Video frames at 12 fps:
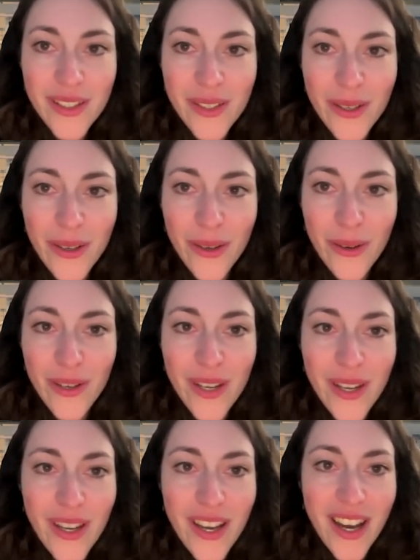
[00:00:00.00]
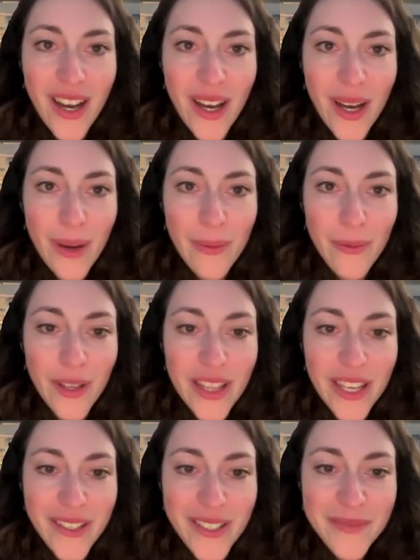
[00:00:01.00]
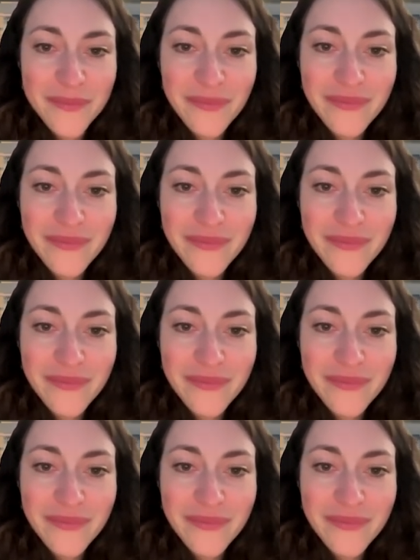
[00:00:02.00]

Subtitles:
So really good.